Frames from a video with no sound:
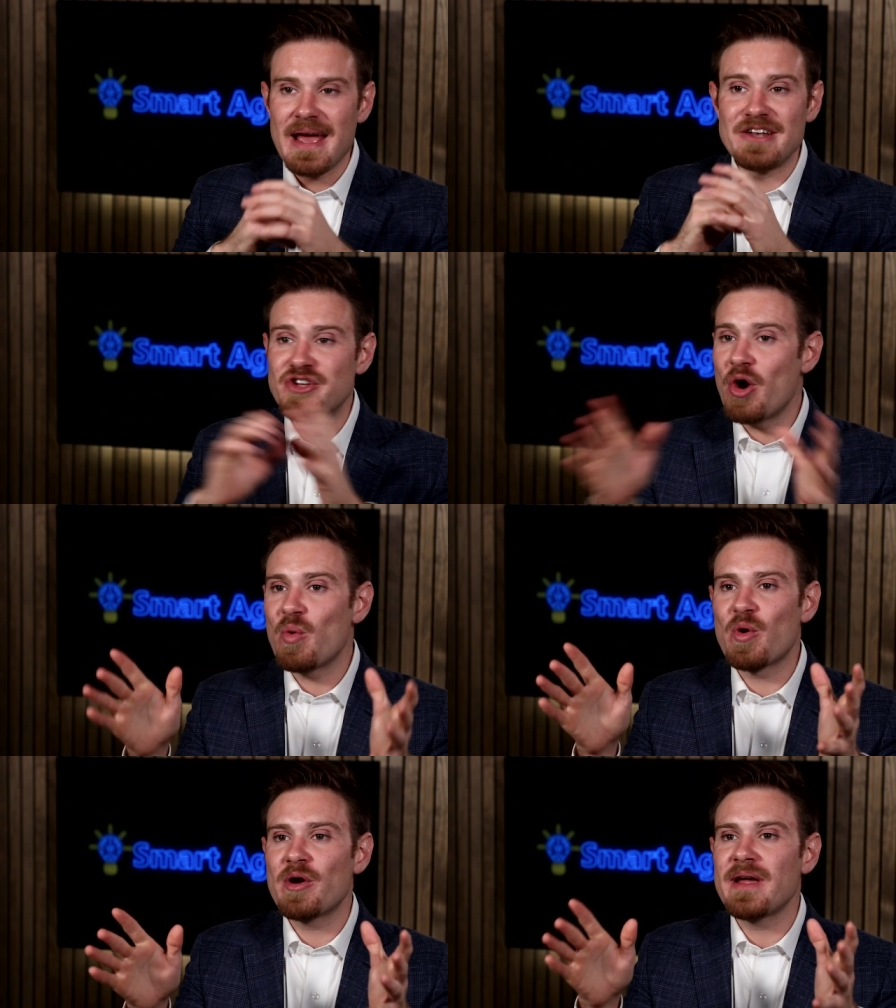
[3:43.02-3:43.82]
And
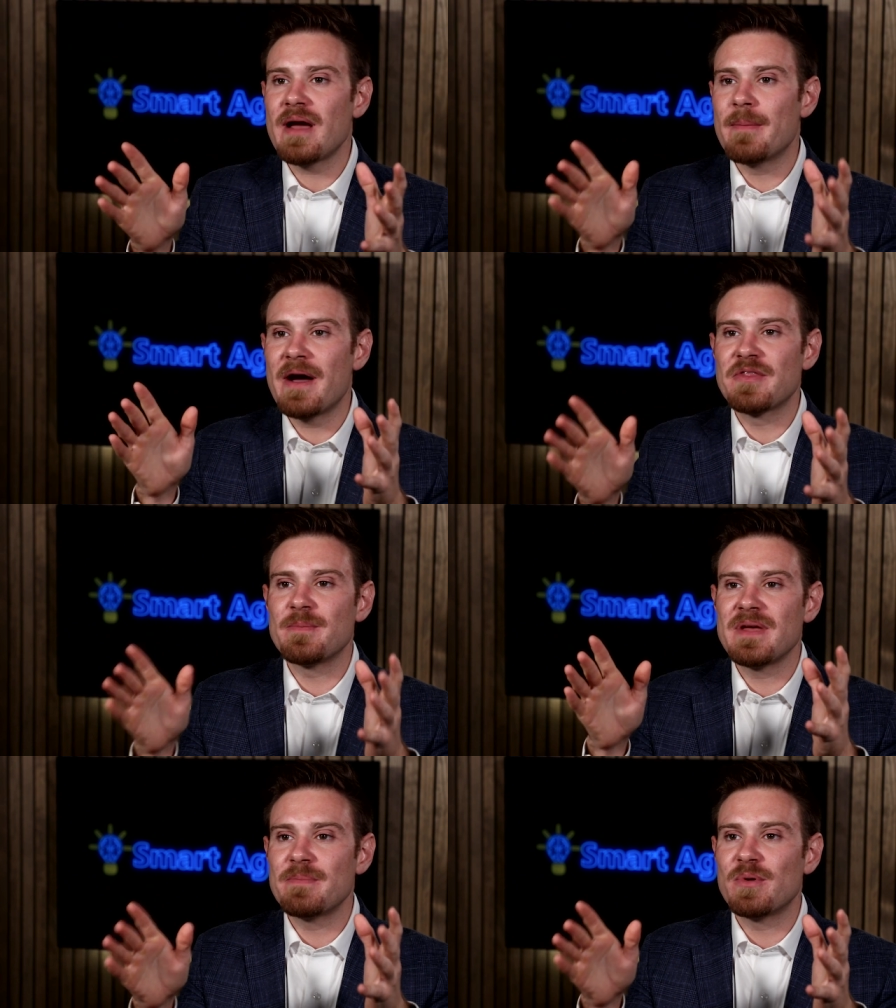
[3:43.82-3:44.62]
don't worry about the
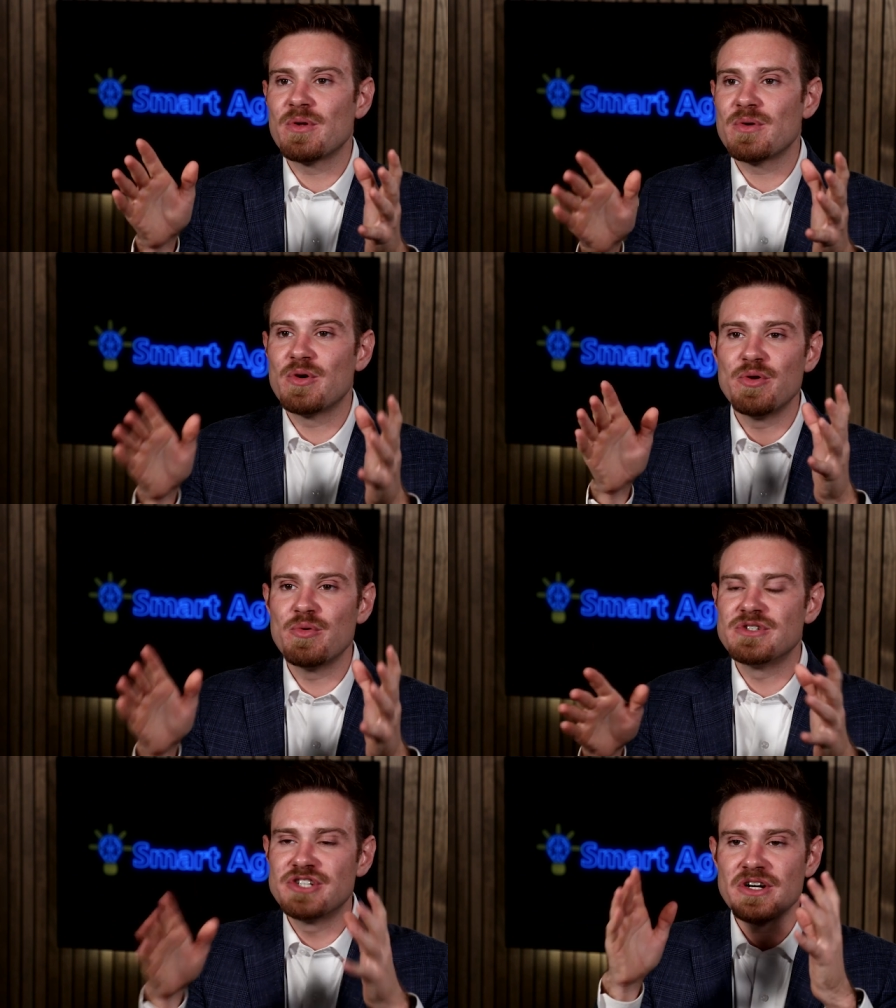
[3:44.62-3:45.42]
people
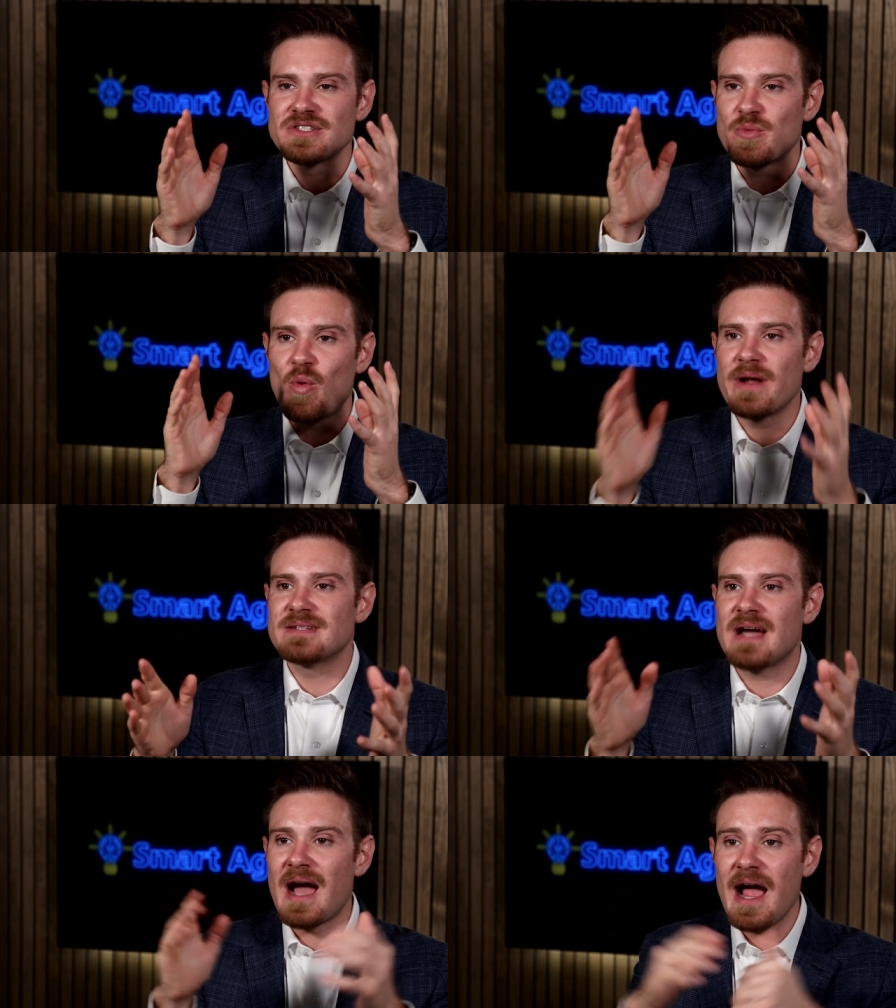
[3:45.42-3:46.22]
who just want
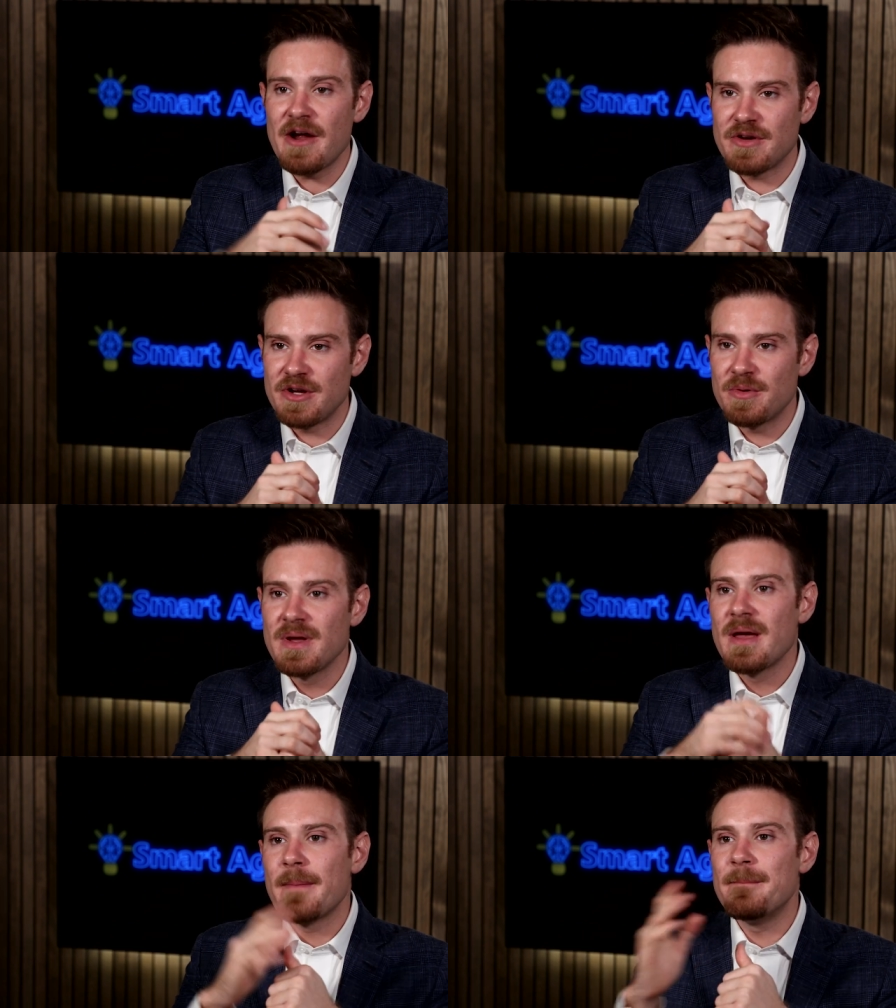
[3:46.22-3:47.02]
to hire you.
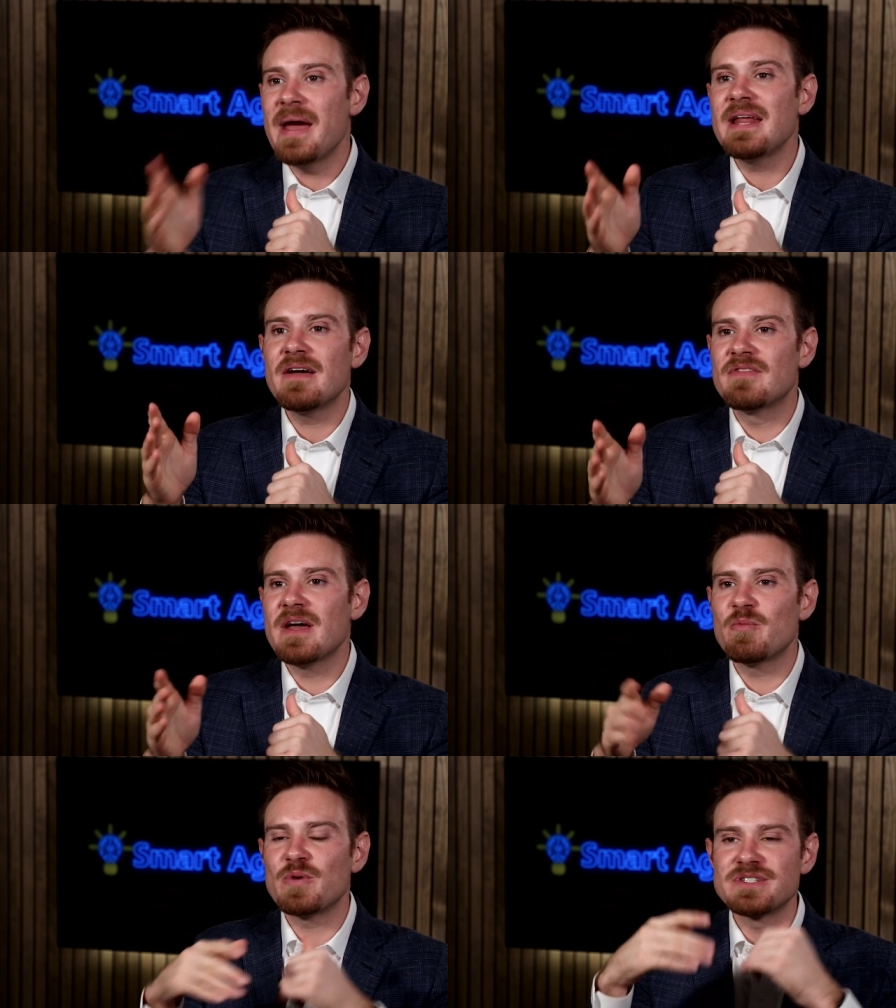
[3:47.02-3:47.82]
Many of
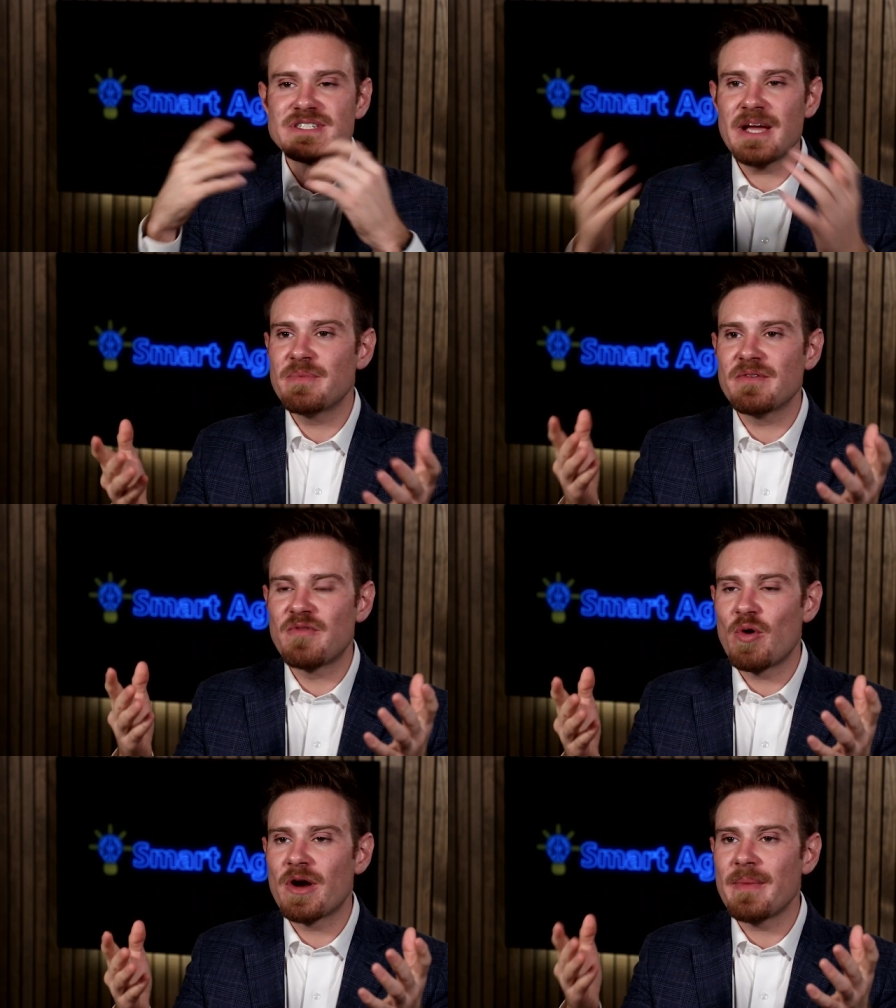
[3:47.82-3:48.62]
them will skip the
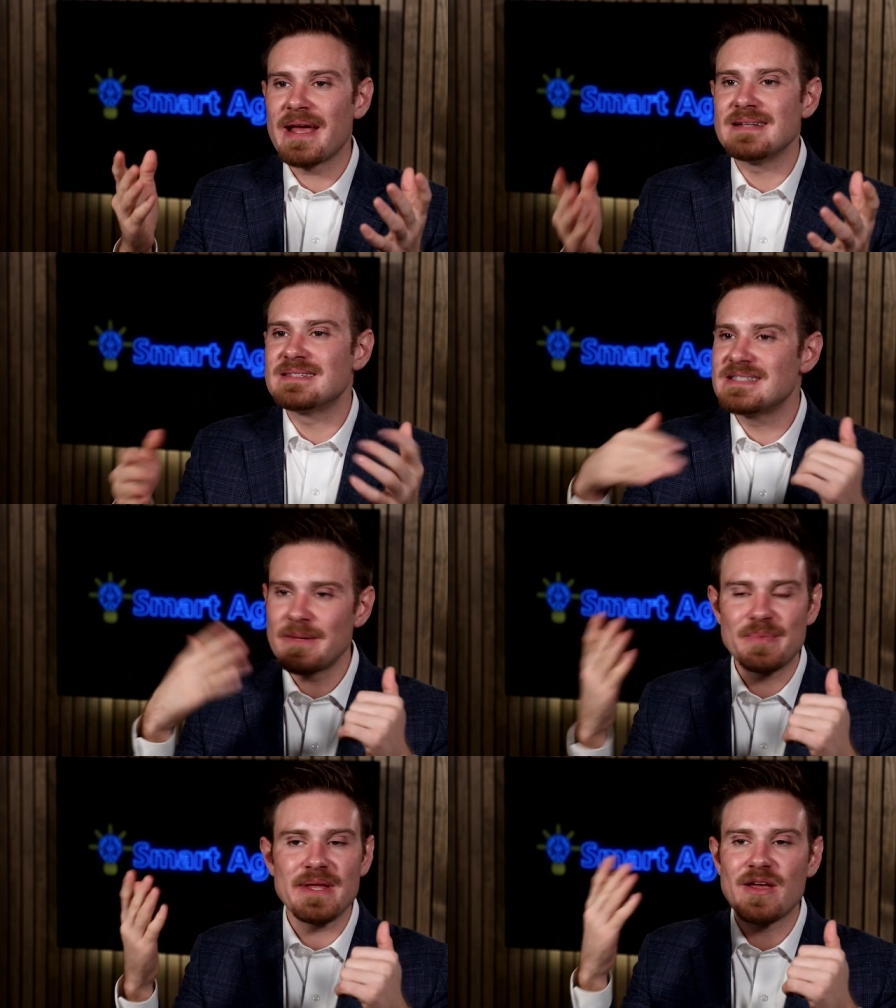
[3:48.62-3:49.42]
form and
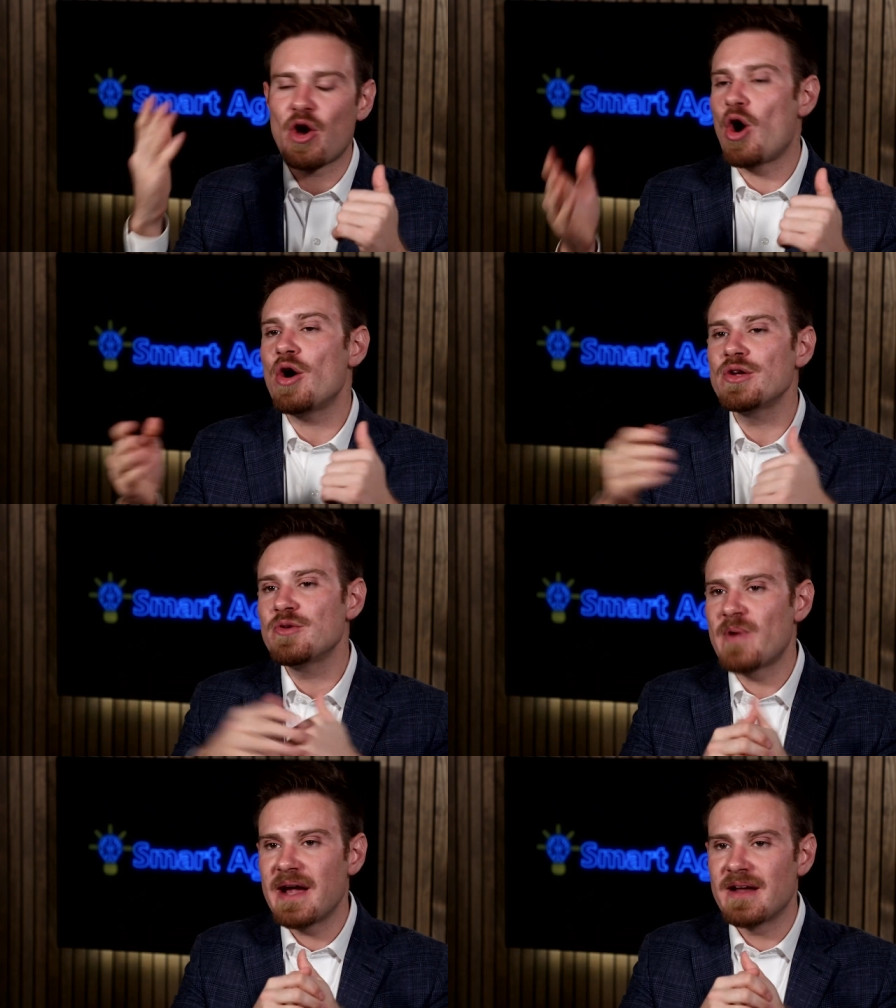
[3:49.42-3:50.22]
simply simply call
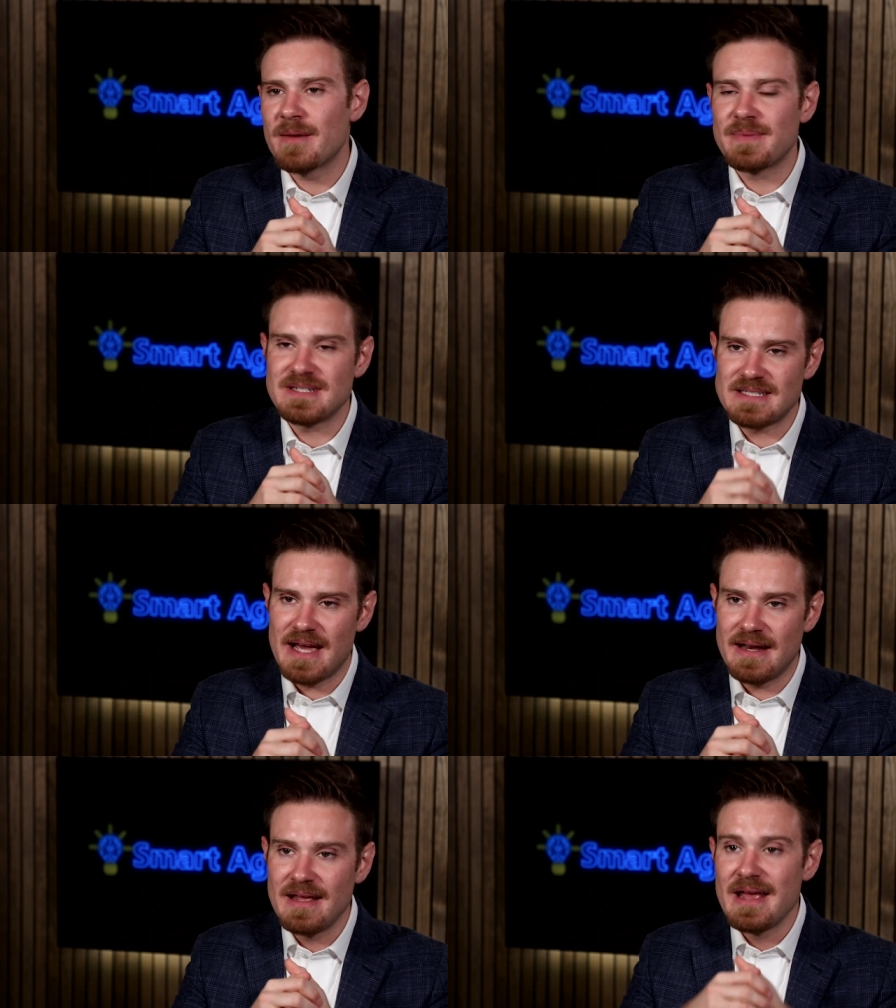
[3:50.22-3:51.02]
you right up instead.